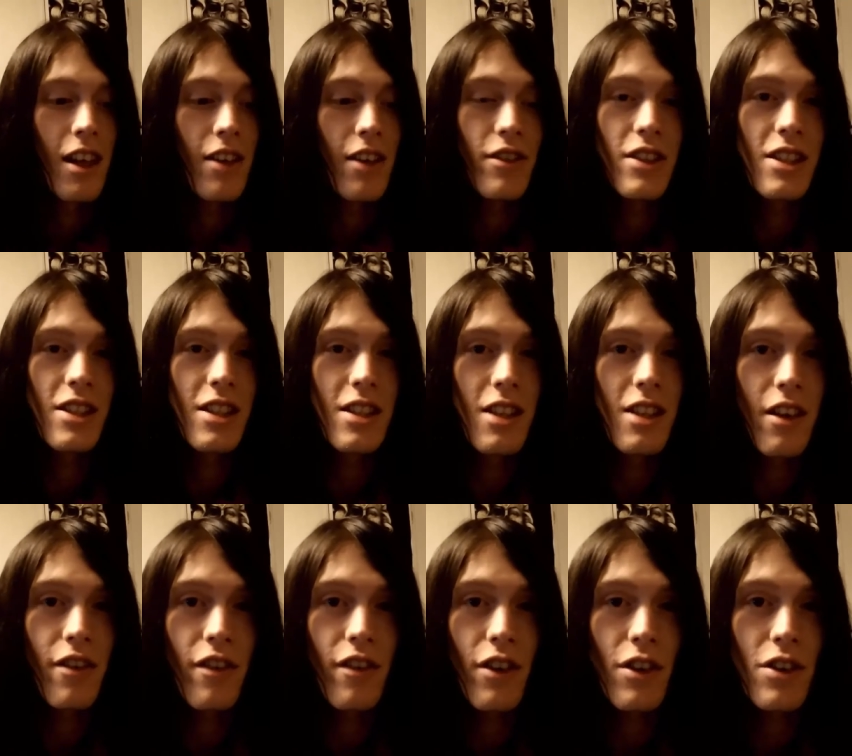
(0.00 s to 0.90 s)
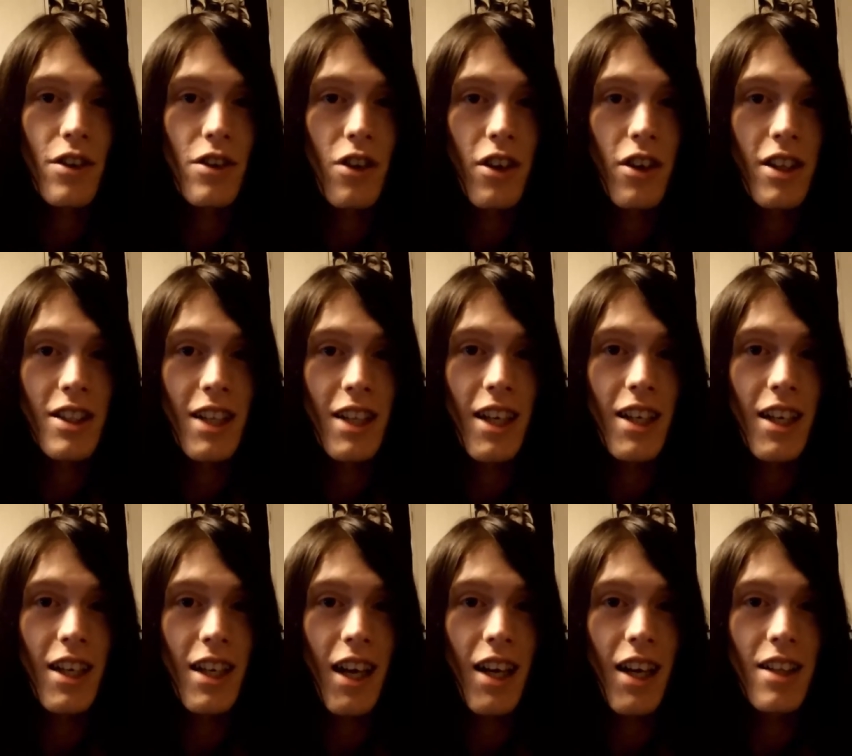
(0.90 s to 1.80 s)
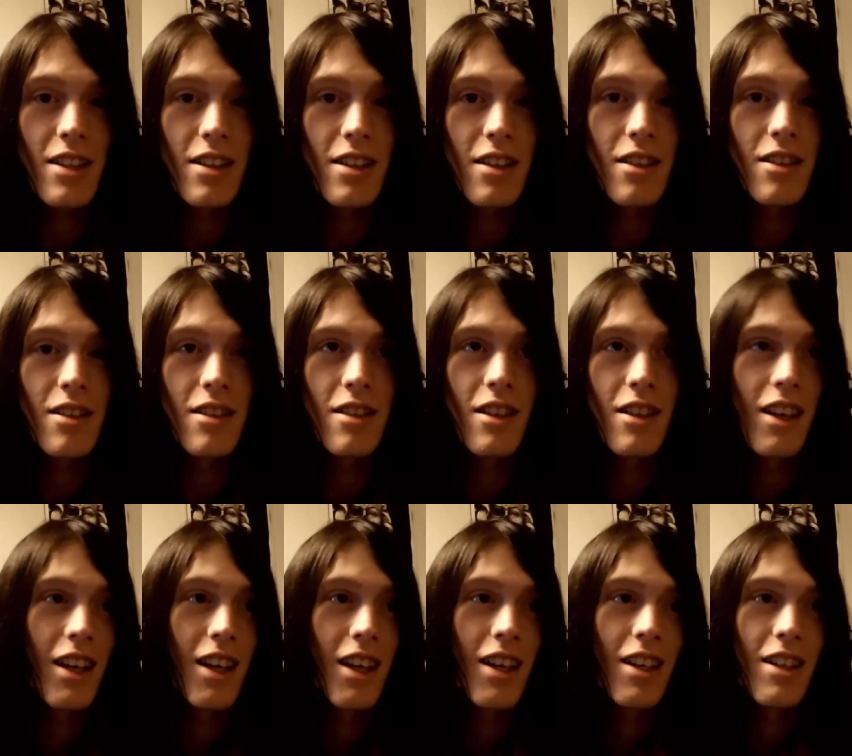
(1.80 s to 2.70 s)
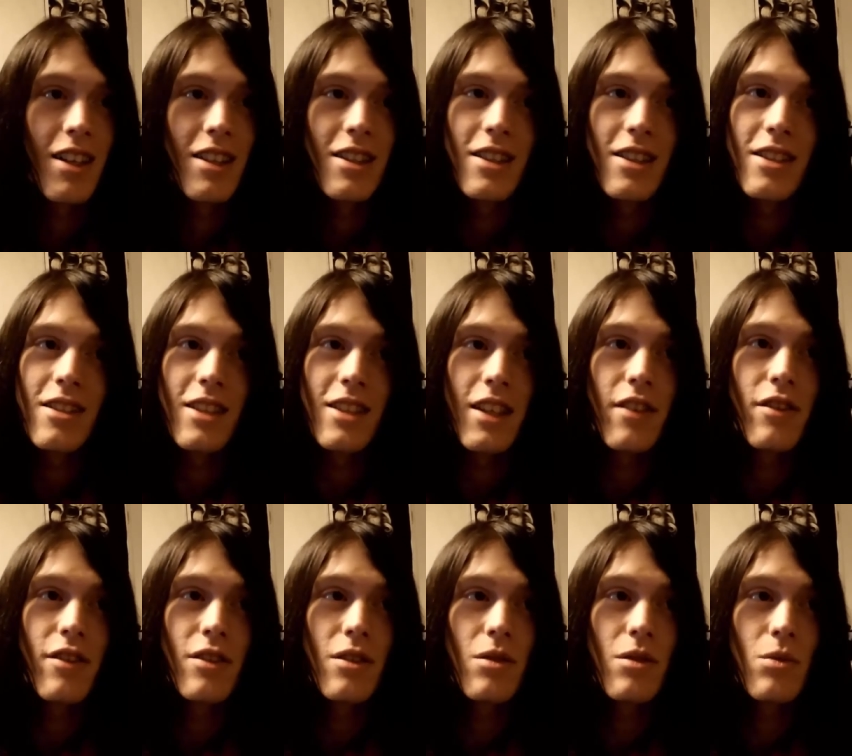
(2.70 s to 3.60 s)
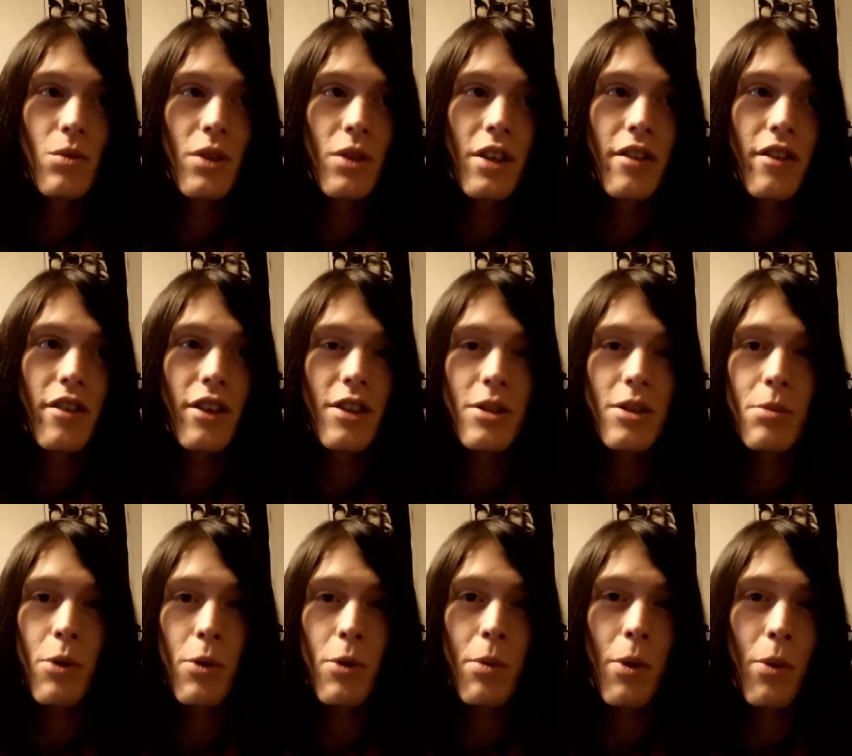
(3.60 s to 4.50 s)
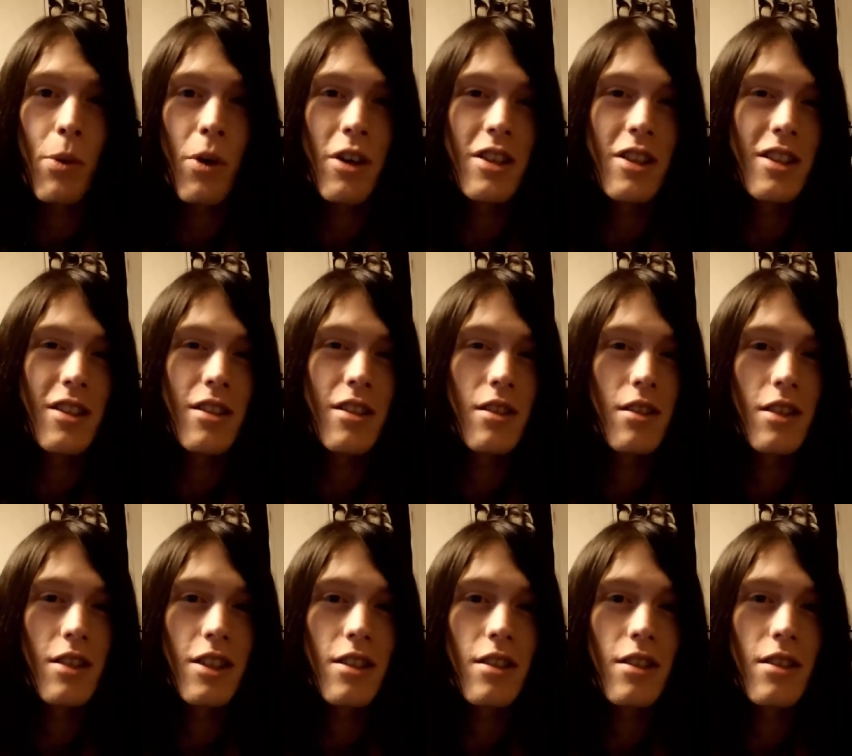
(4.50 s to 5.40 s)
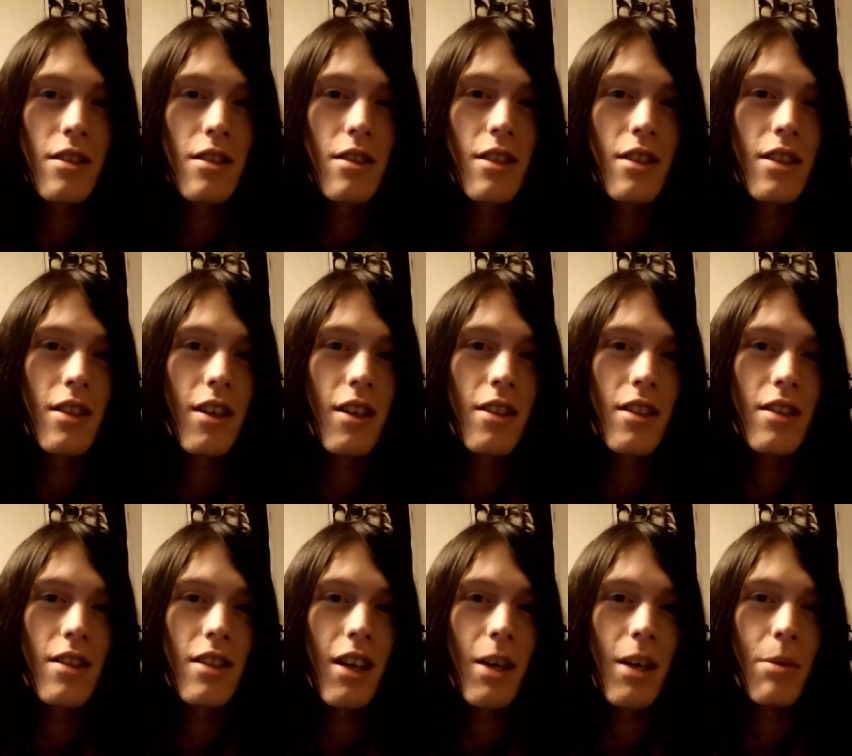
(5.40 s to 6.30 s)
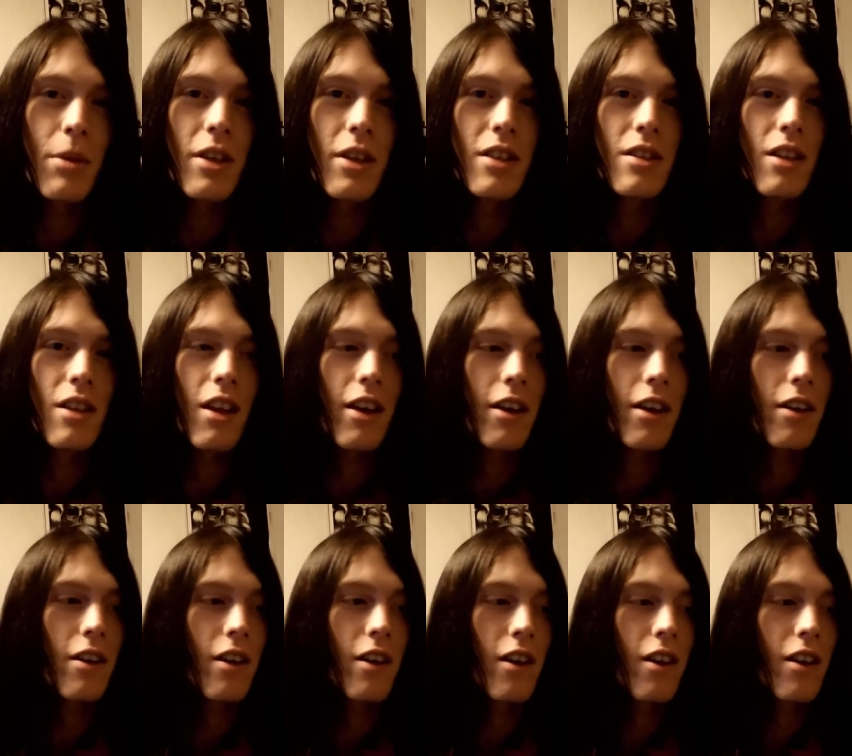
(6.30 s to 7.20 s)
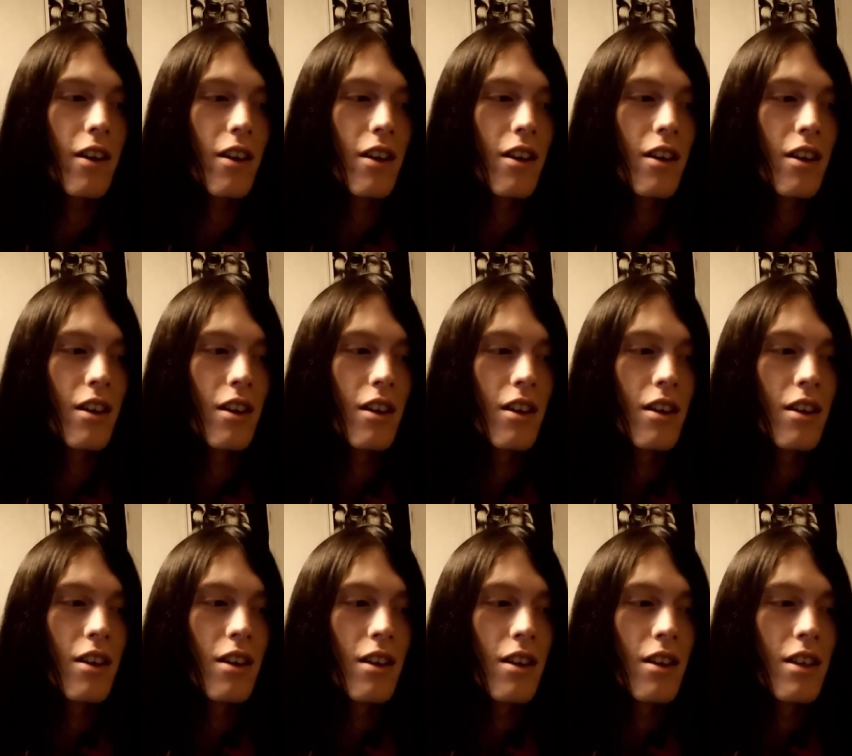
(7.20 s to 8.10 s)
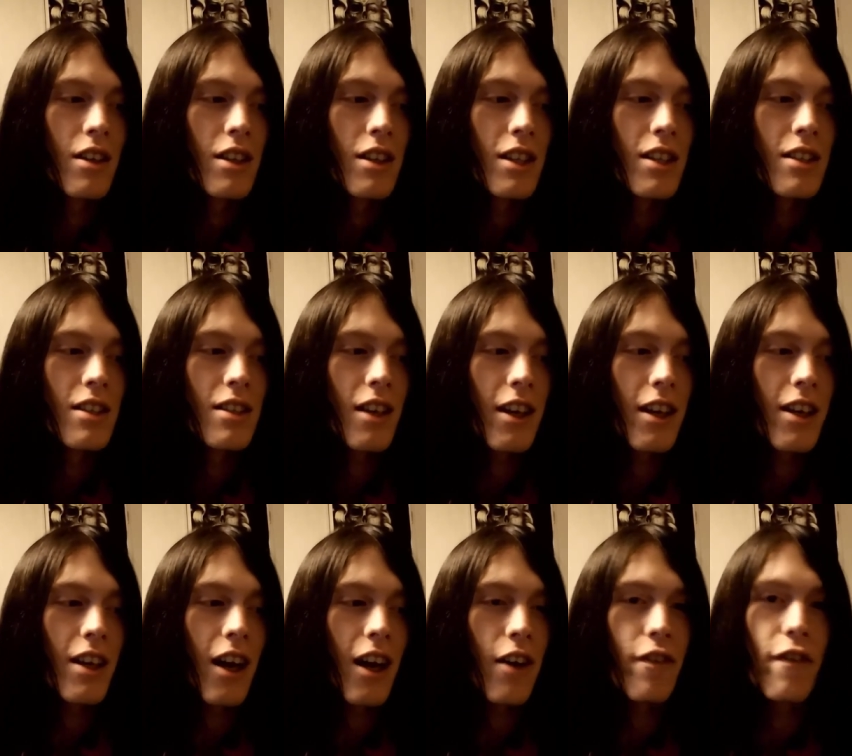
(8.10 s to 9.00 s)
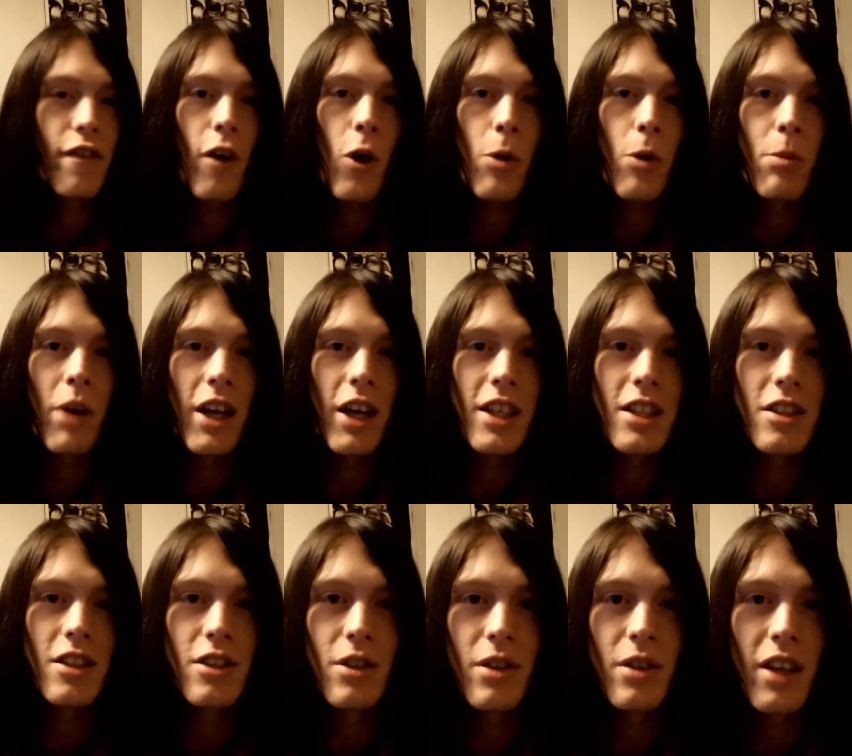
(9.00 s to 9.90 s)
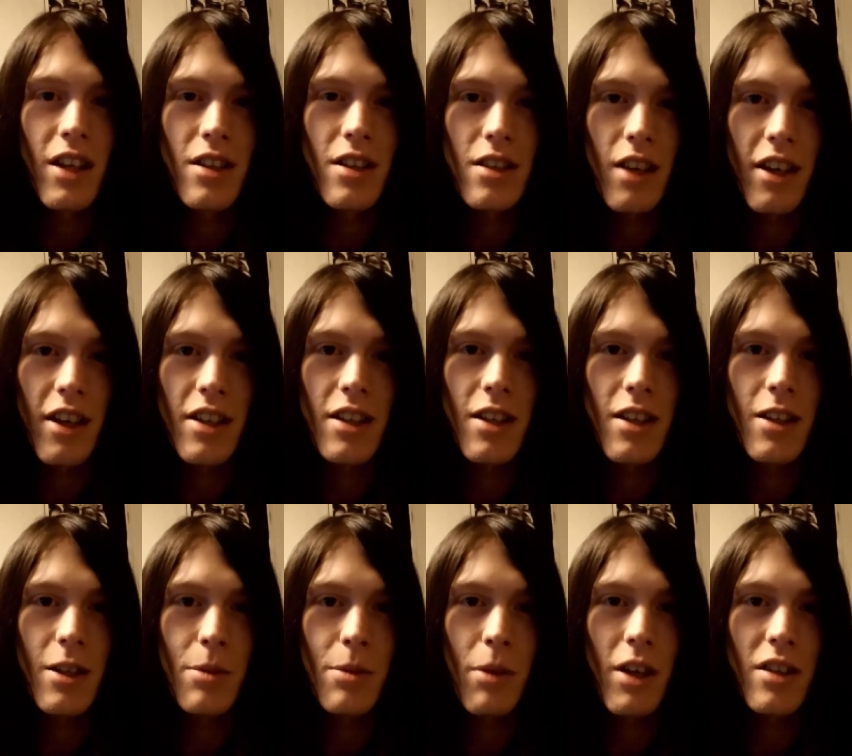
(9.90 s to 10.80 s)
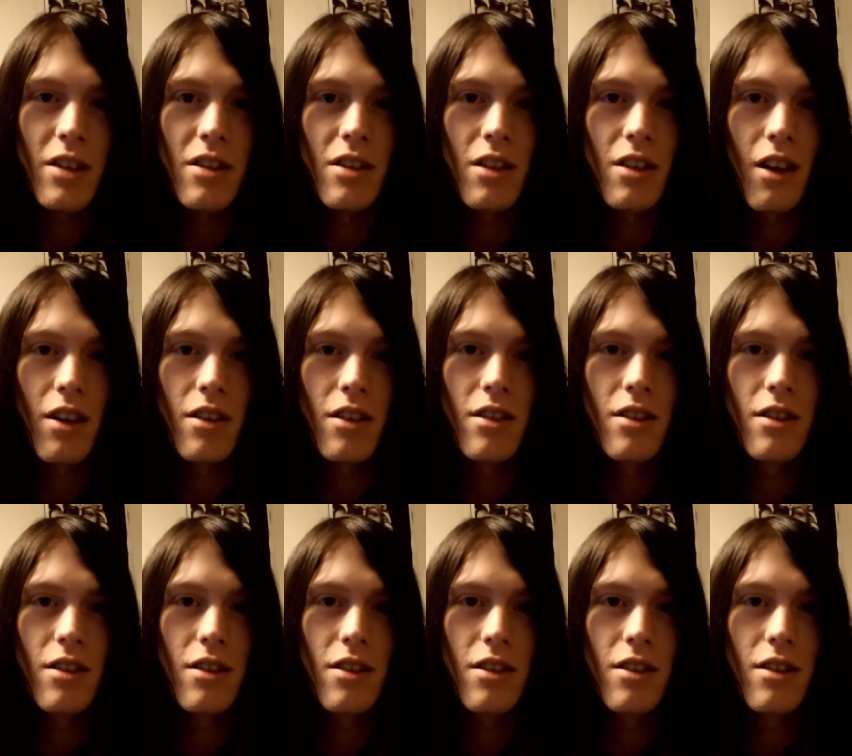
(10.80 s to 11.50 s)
ever since I first started taking acid, even whenever I smoke marijuana, it's, it's, it's not the same. It is like, it is like I fall back into that psychedelic mindset.